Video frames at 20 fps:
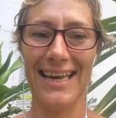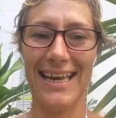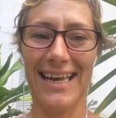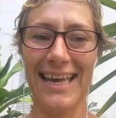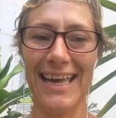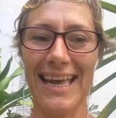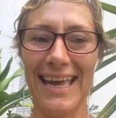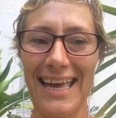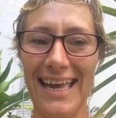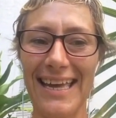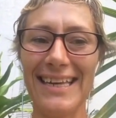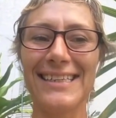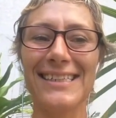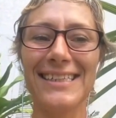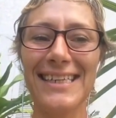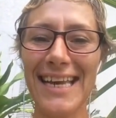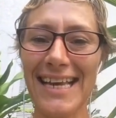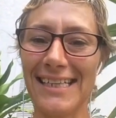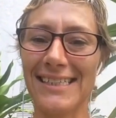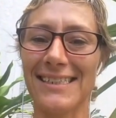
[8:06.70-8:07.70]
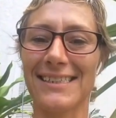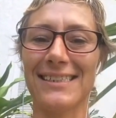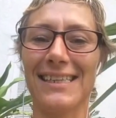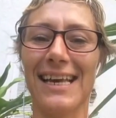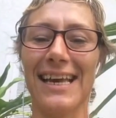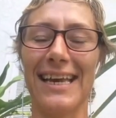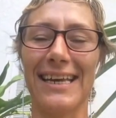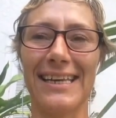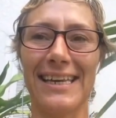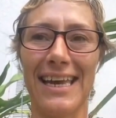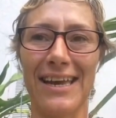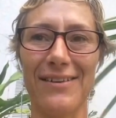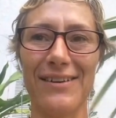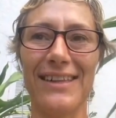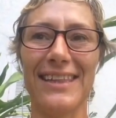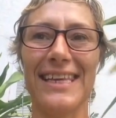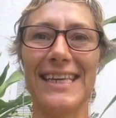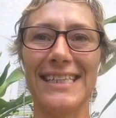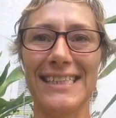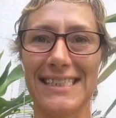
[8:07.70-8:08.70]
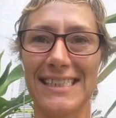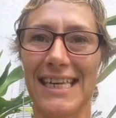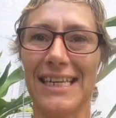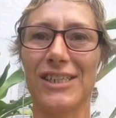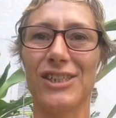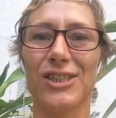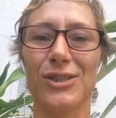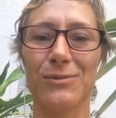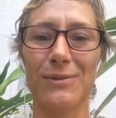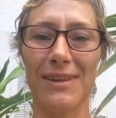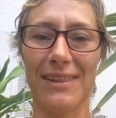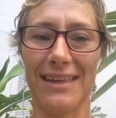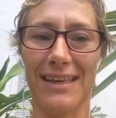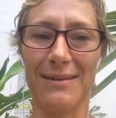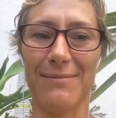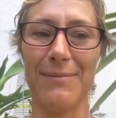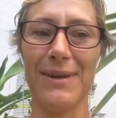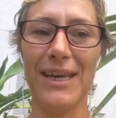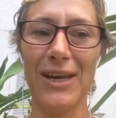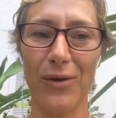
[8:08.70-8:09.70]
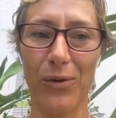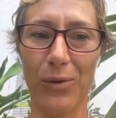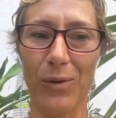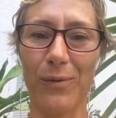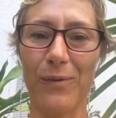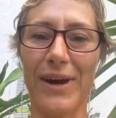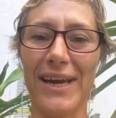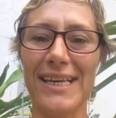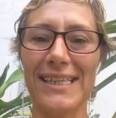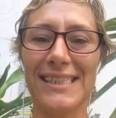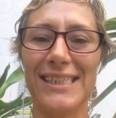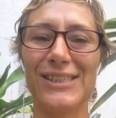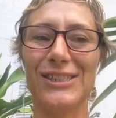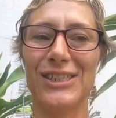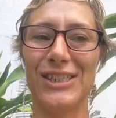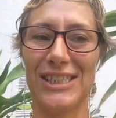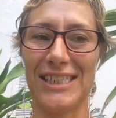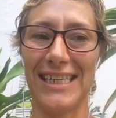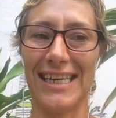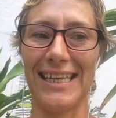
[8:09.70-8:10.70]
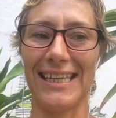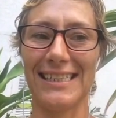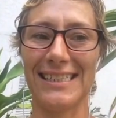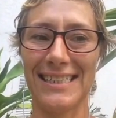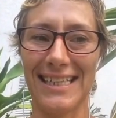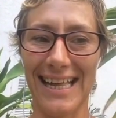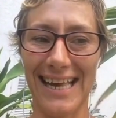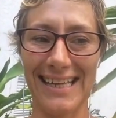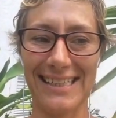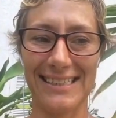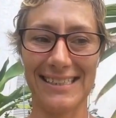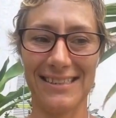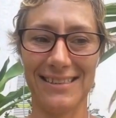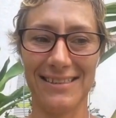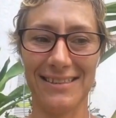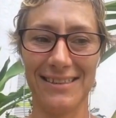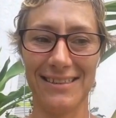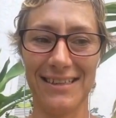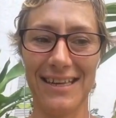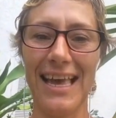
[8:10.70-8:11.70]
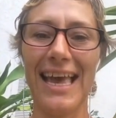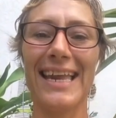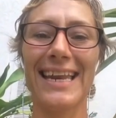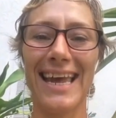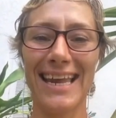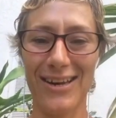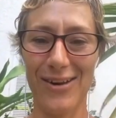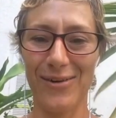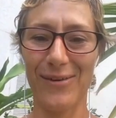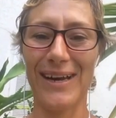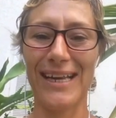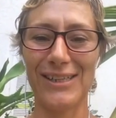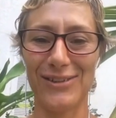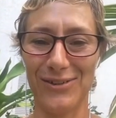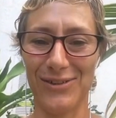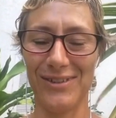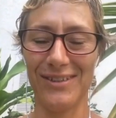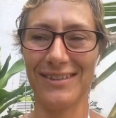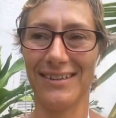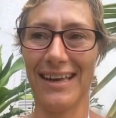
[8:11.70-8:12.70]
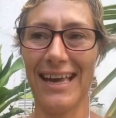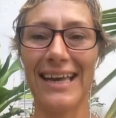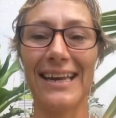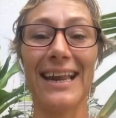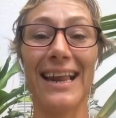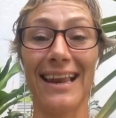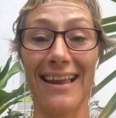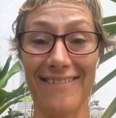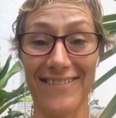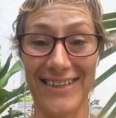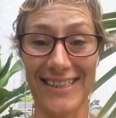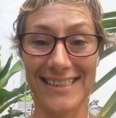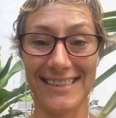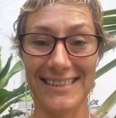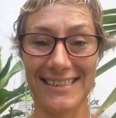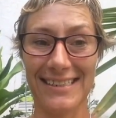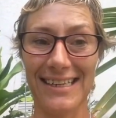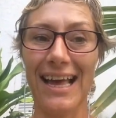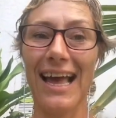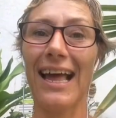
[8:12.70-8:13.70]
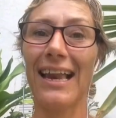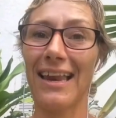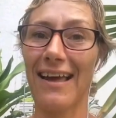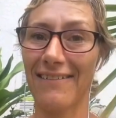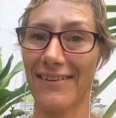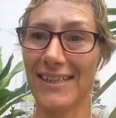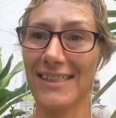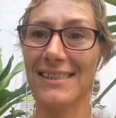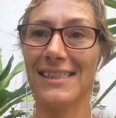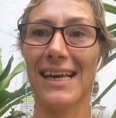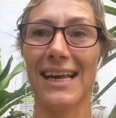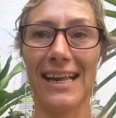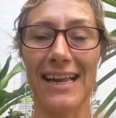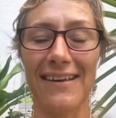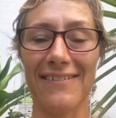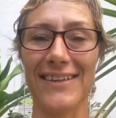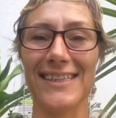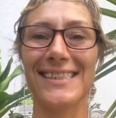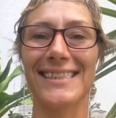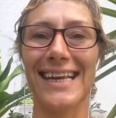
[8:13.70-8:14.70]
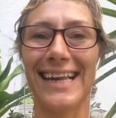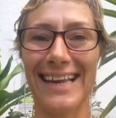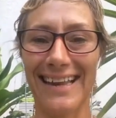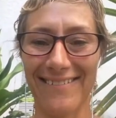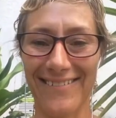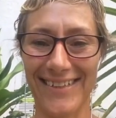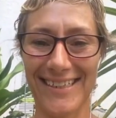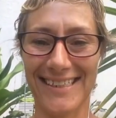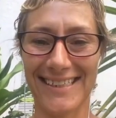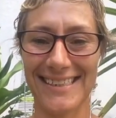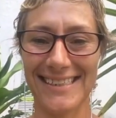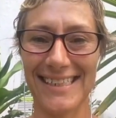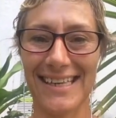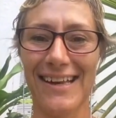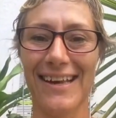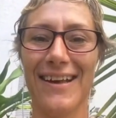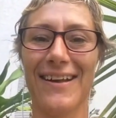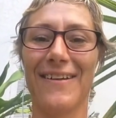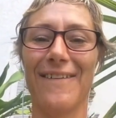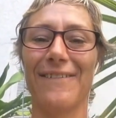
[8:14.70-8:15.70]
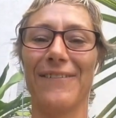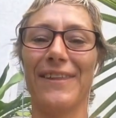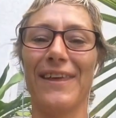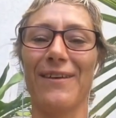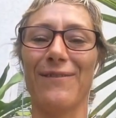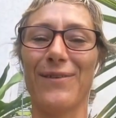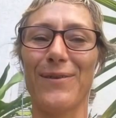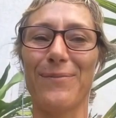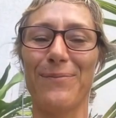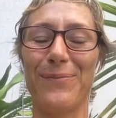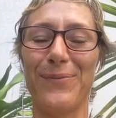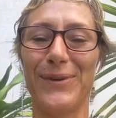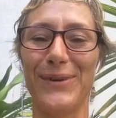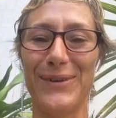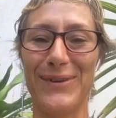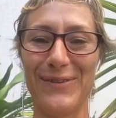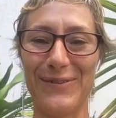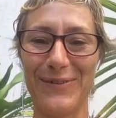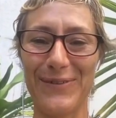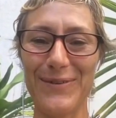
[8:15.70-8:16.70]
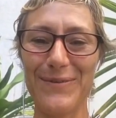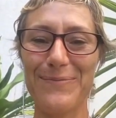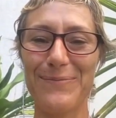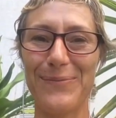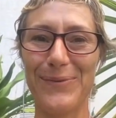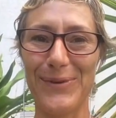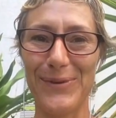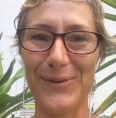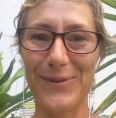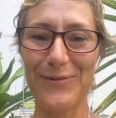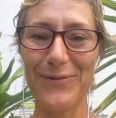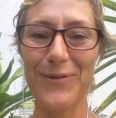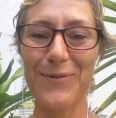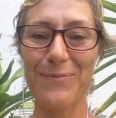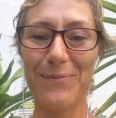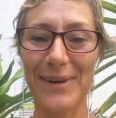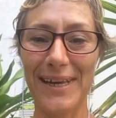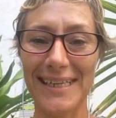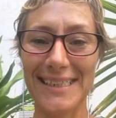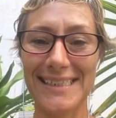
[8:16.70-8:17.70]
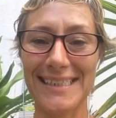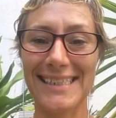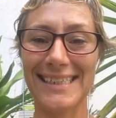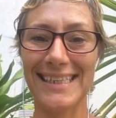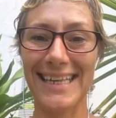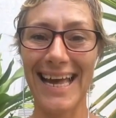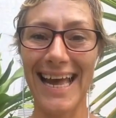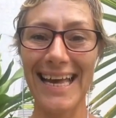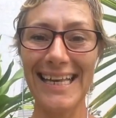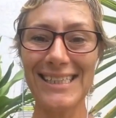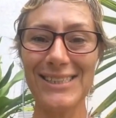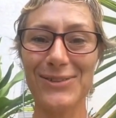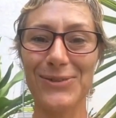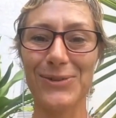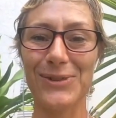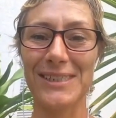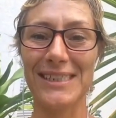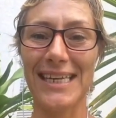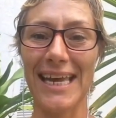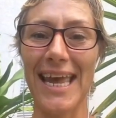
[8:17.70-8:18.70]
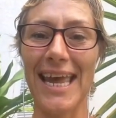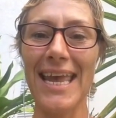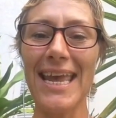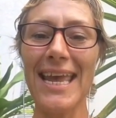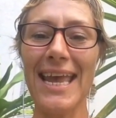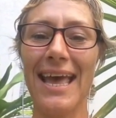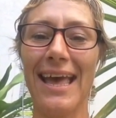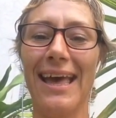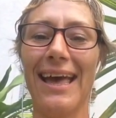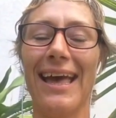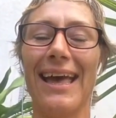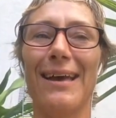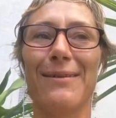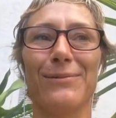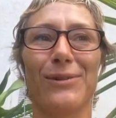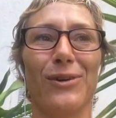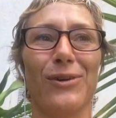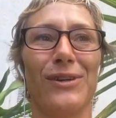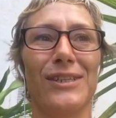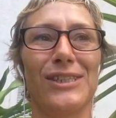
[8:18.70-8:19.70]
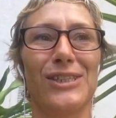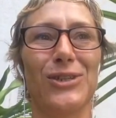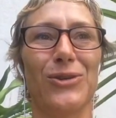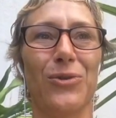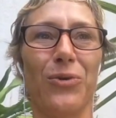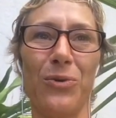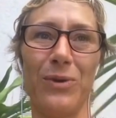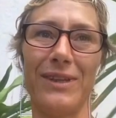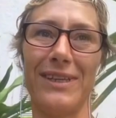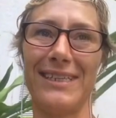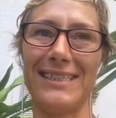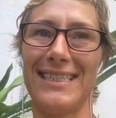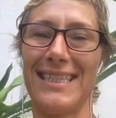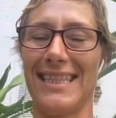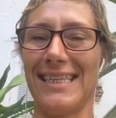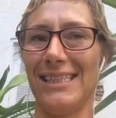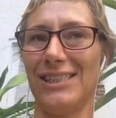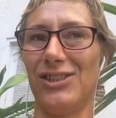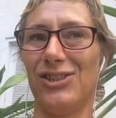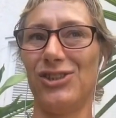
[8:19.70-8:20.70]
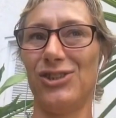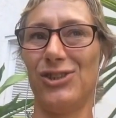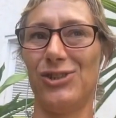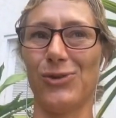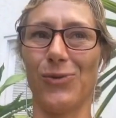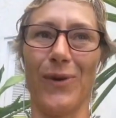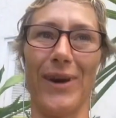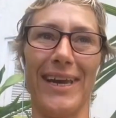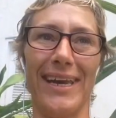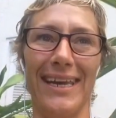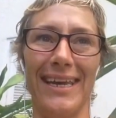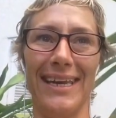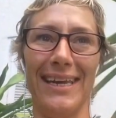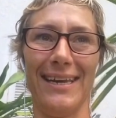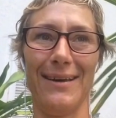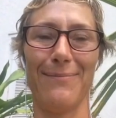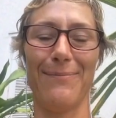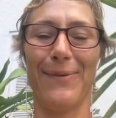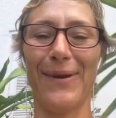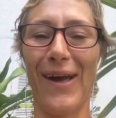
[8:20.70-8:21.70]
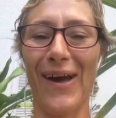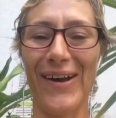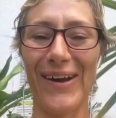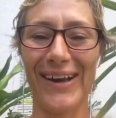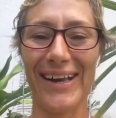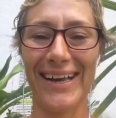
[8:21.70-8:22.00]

And yes, I carry the intention within me always to share this light. And I know I do. And I love it. I love it. I love it. I love it. Have a beautiful, beautiful, blessed night or day. I'm going to call this the Joy blog.